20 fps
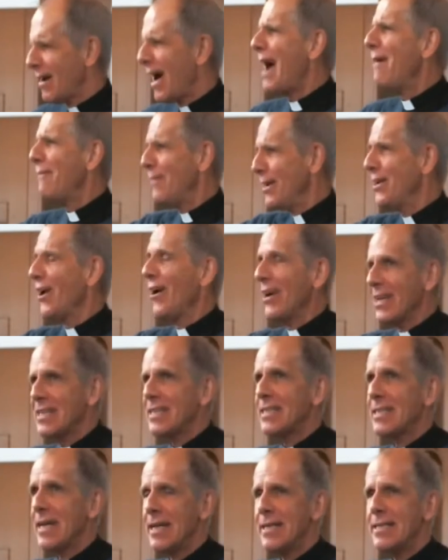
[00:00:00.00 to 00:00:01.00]
have a nice
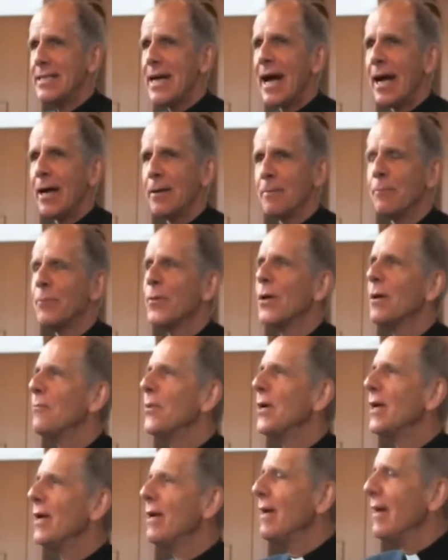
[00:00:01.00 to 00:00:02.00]
sit down.
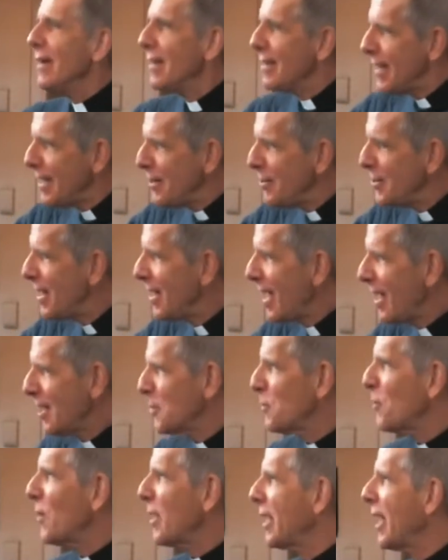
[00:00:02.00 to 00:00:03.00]
But you see,
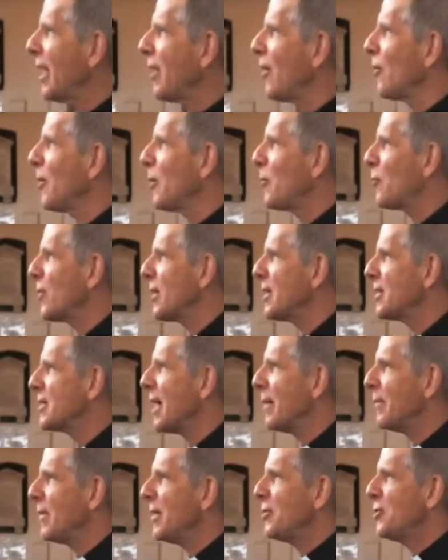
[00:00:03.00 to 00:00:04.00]
that's working on the
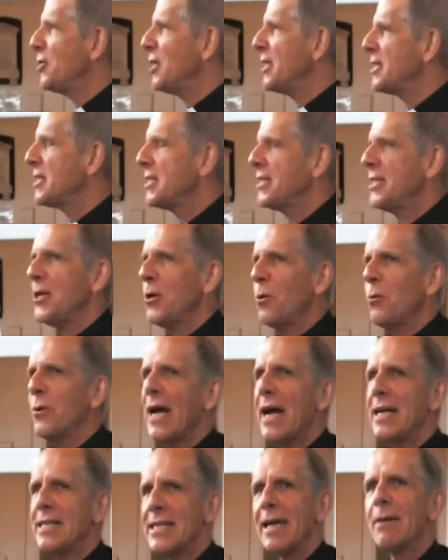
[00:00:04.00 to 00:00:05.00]
precept that she's still
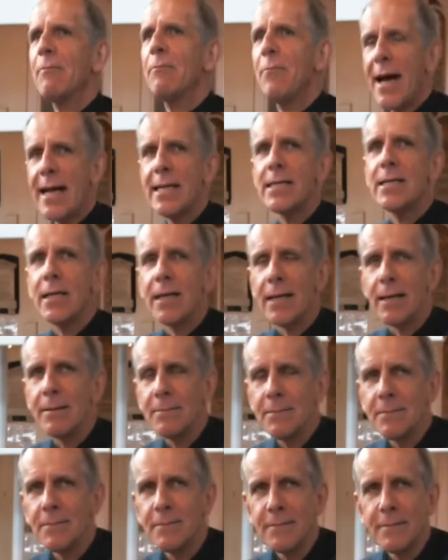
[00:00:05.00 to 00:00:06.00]
getting better.
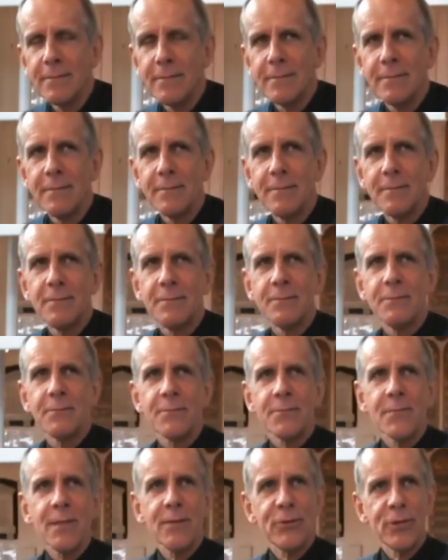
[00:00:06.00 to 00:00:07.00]

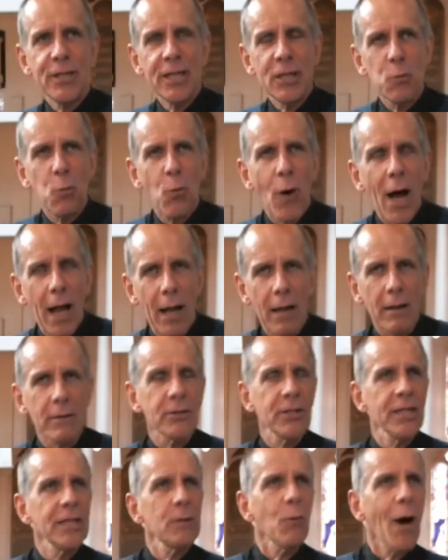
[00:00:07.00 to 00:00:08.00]
If she's
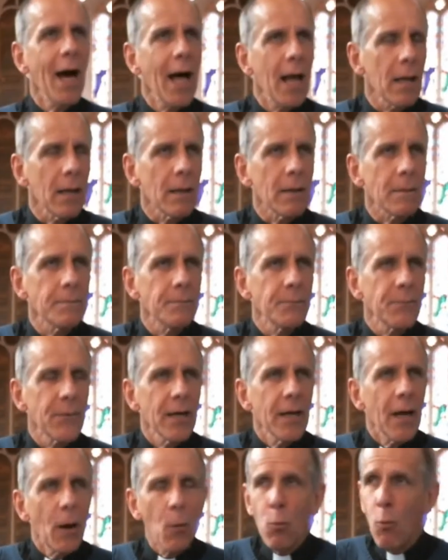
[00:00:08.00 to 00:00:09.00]
well, she's well.
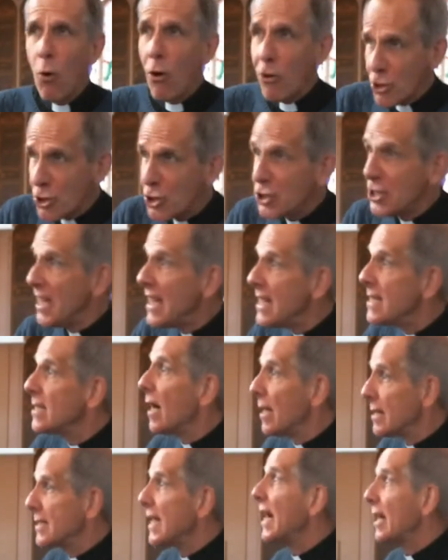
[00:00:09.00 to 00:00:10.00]
And what she
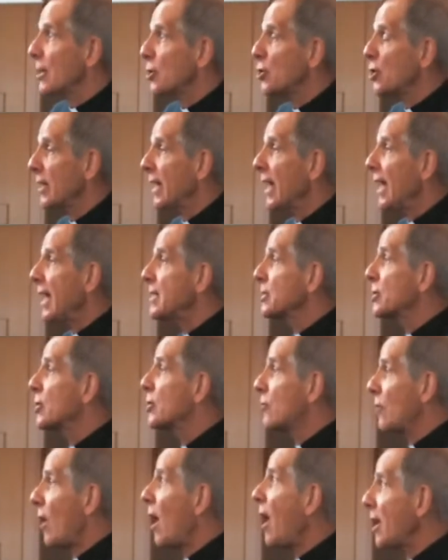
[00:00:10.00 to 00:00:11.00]
does actually is
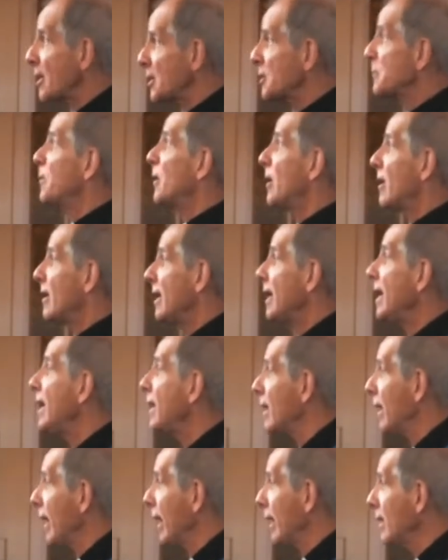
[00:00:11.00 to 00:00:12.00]
grasp her
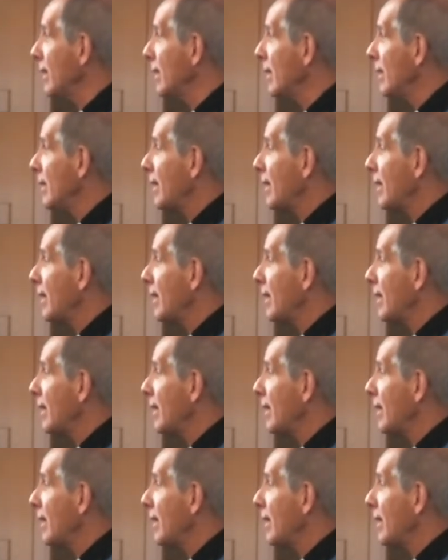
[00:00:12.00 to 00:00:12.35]
healing